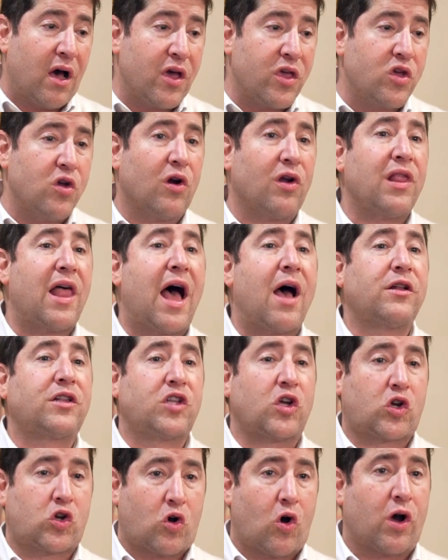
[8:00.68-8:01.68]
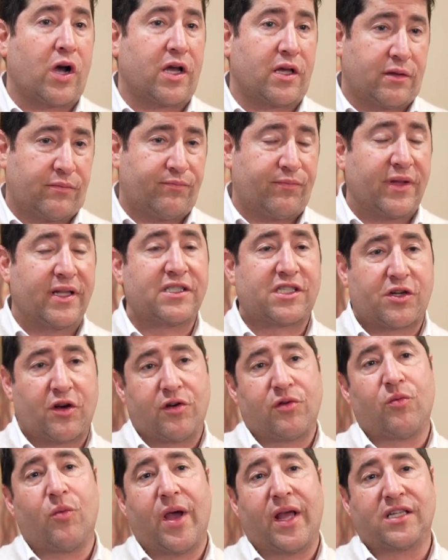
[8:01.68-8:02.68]
you're allowed to cook in
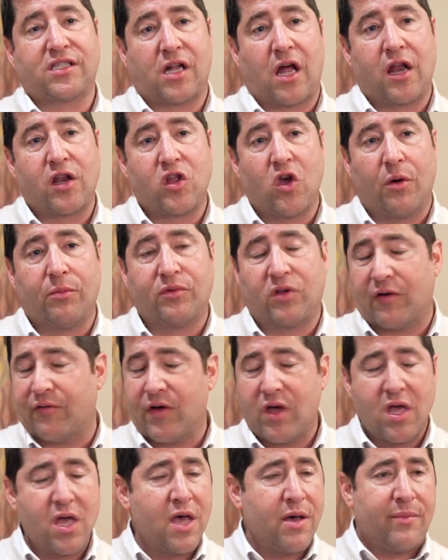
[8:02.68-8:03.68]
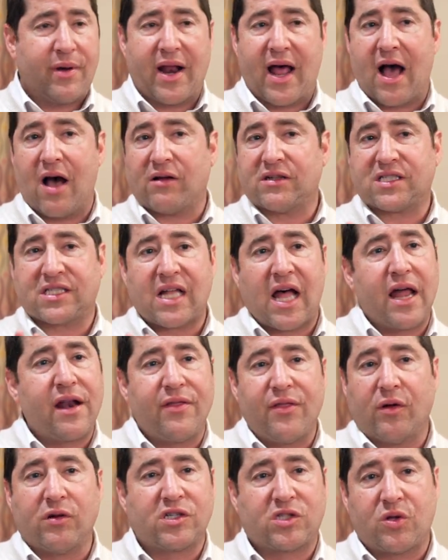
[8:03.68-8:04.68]
certain ways on Yom Tov. But outside
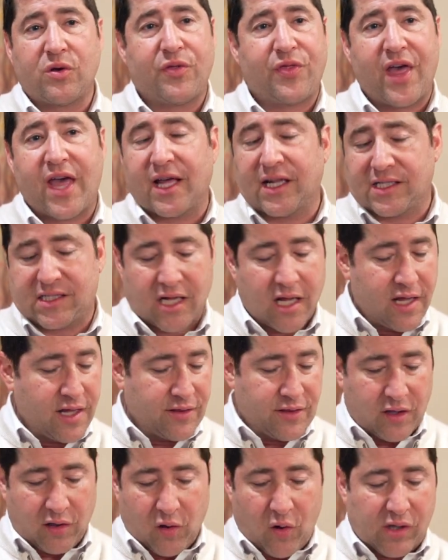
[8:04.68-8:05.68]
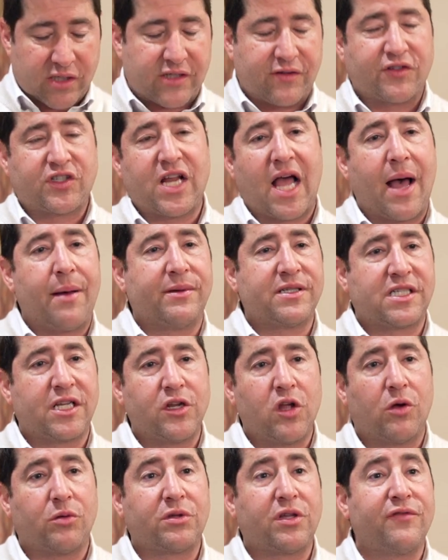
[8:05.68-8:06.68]
of those 2 things, the laws of Shabbos
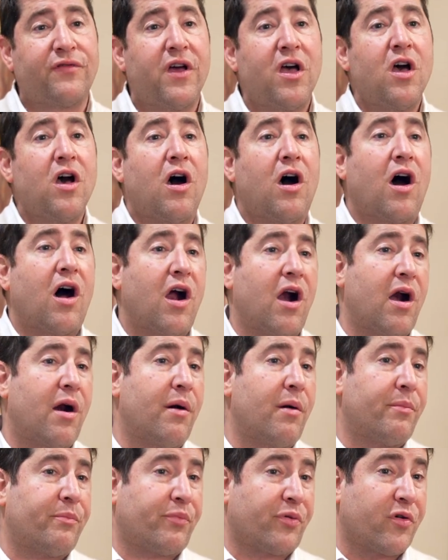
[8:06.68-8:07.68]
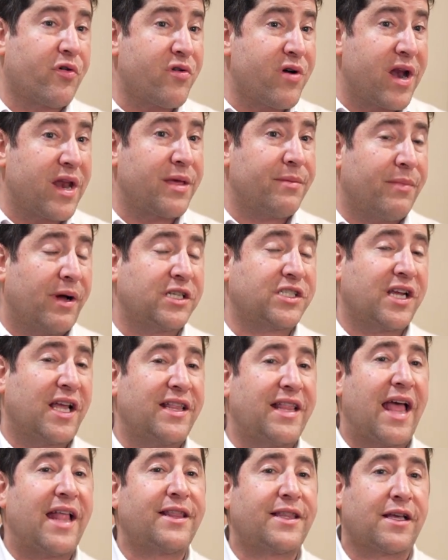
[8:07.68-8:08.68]
and Yom Tov are pretty much
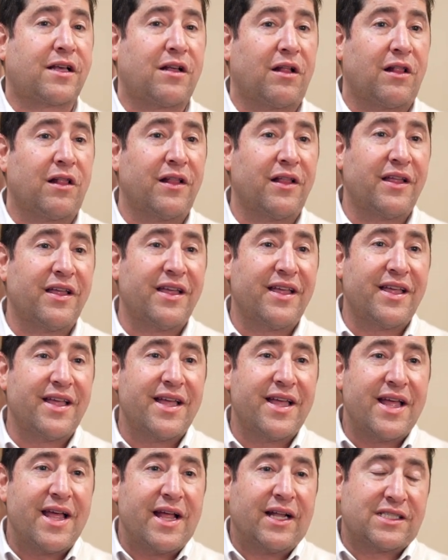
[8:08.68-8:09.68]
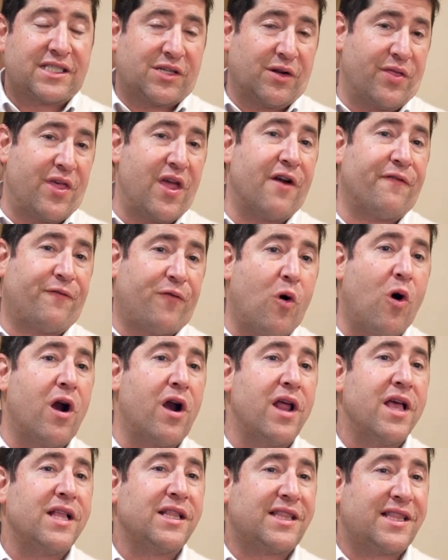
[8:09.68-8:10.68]
identical. So
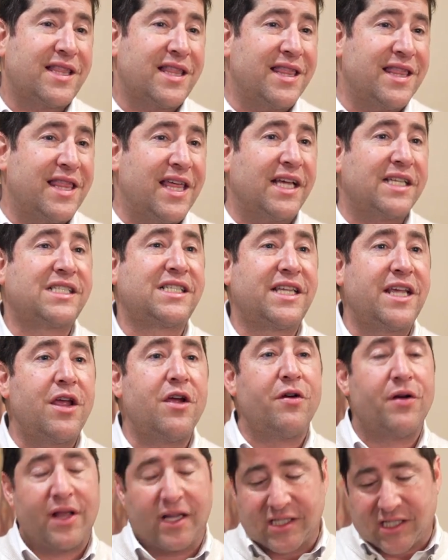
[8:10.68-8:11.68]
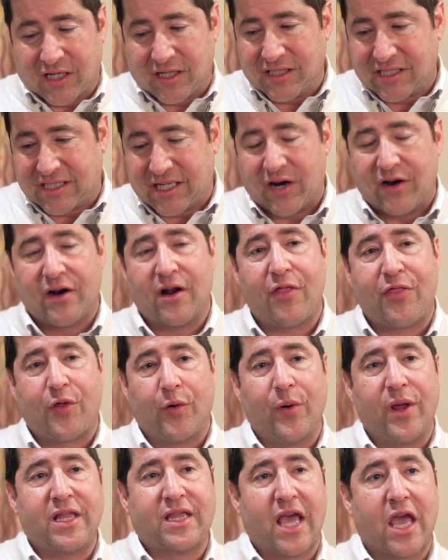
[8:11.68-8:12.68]
therefore, this year is considered a
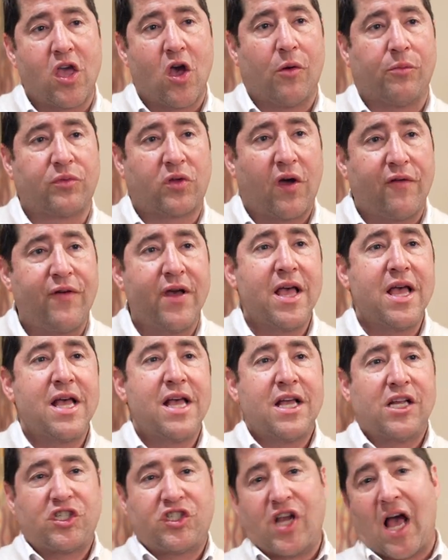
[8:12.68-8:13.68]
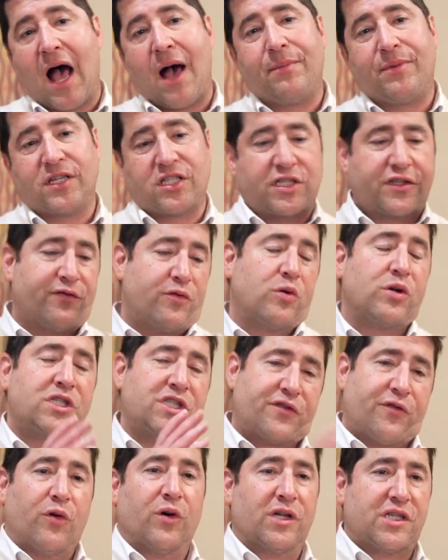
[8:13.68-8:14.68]
3-day Yom Tov. Shabbos,
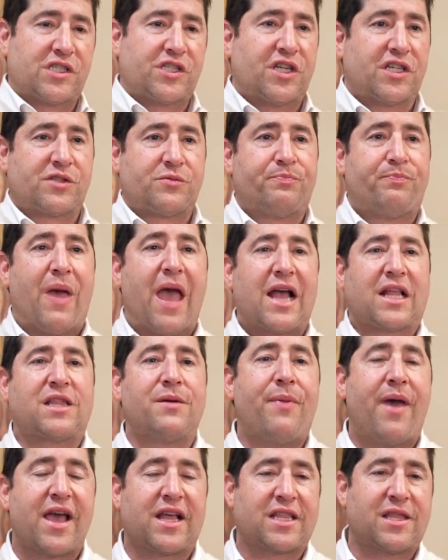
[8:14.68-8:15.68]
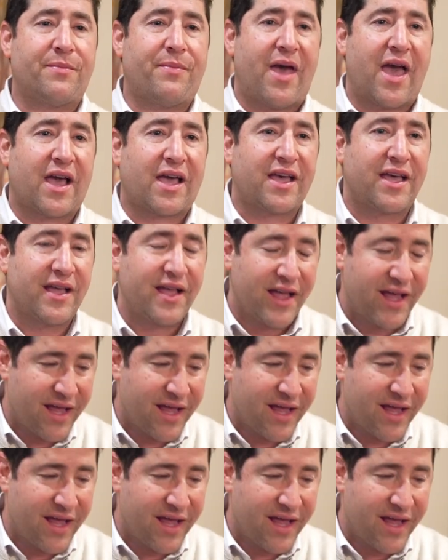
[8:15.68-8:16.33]
Shavuos, Shavuos, just back to back to back.